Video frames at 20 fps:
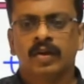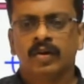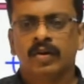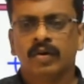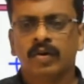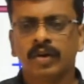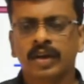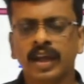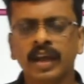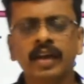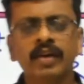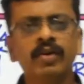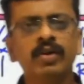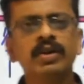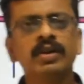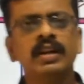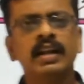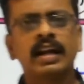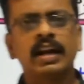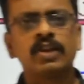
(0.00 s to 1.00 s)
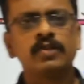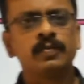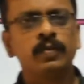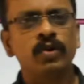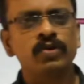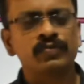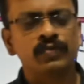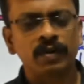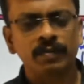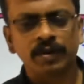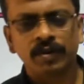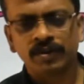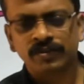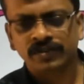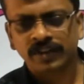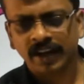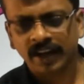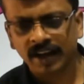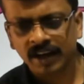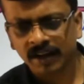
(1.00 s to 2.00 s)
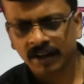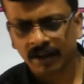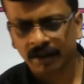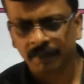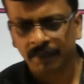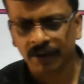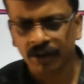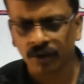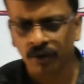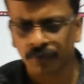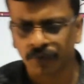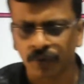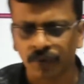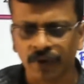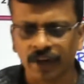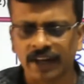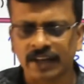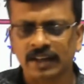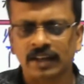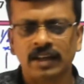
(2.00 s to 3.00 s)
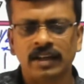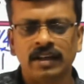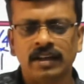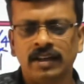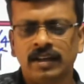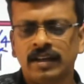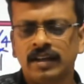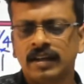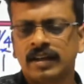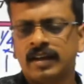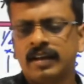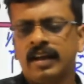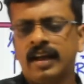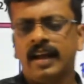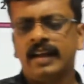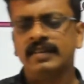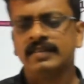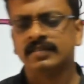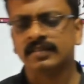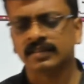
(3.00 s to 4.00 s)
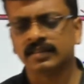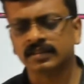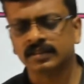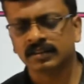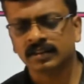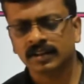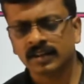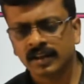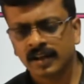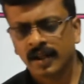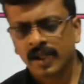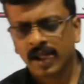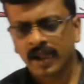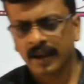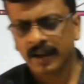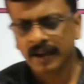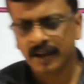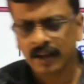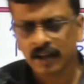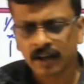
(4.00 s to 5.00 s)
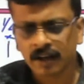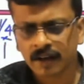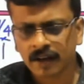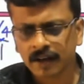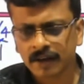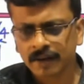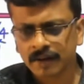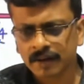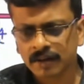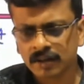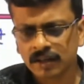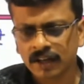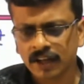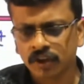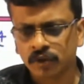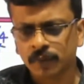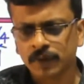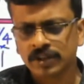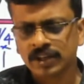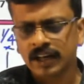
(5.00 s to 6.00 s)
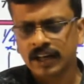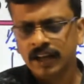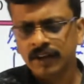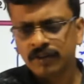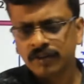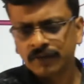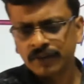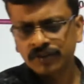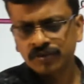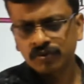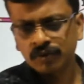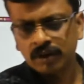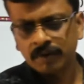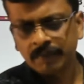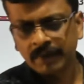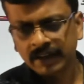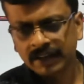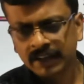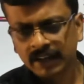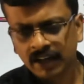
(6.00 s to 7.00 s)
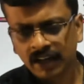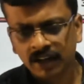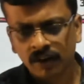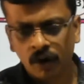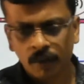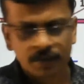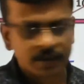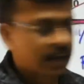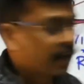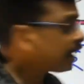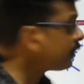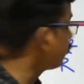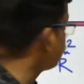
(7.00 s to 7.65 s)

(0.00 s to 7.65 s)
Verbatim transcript: Okay, good. A response from your side. Many of you get answer. Especially the first one, Mahira opted as